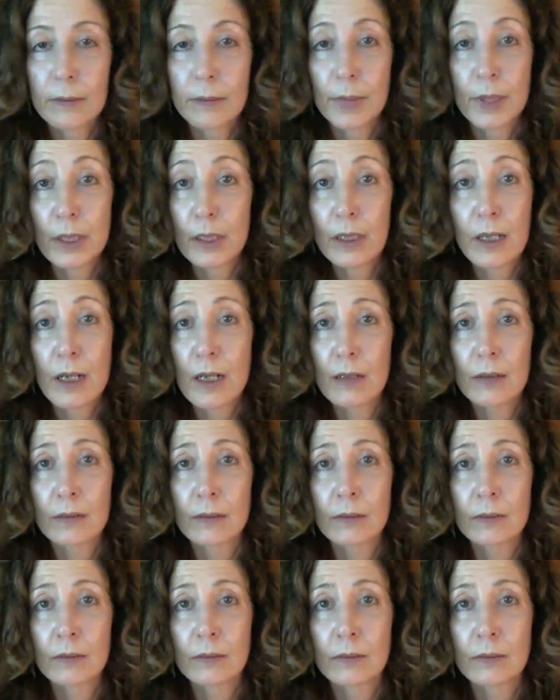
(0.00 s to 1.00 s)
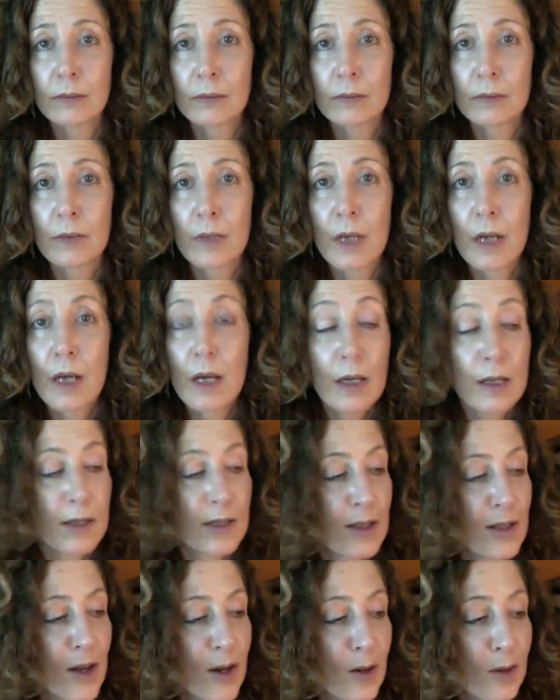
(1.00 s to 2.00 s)
But no,
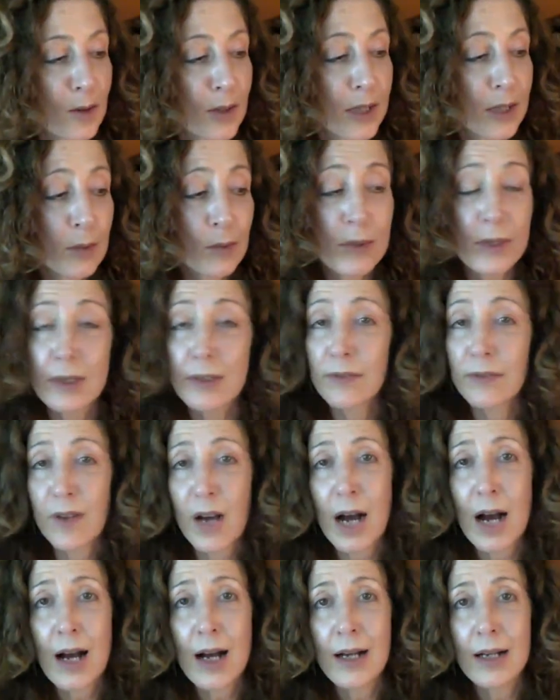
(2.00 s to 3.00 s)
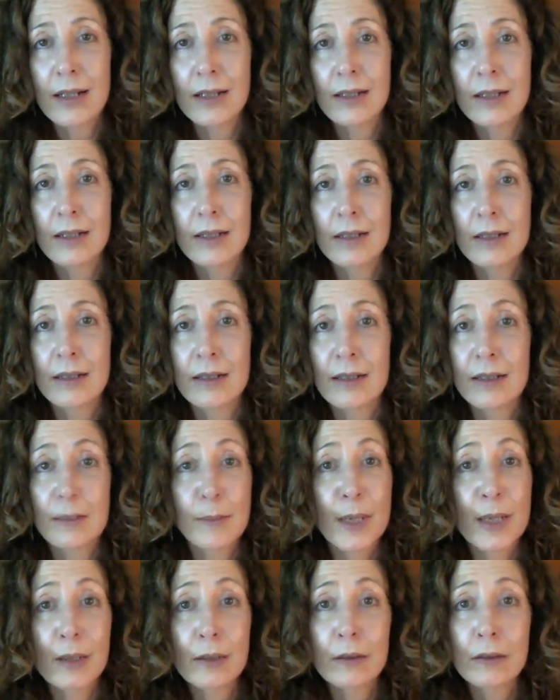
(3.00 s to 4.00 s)
no, he was fine and
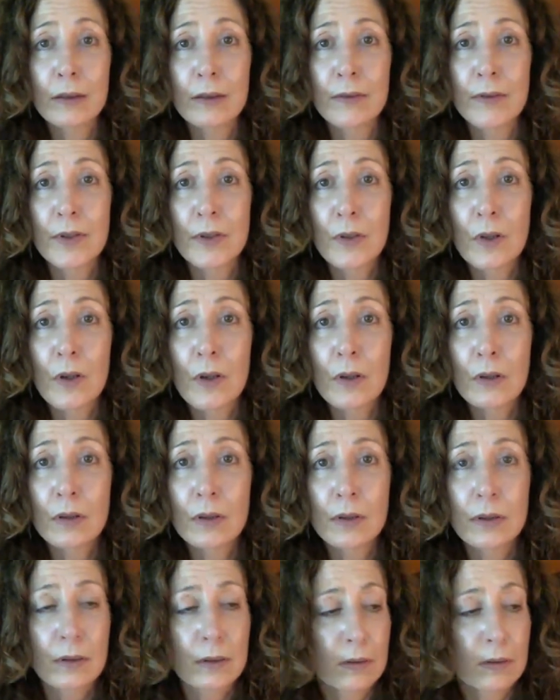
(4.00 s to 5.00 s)
smelled of salt.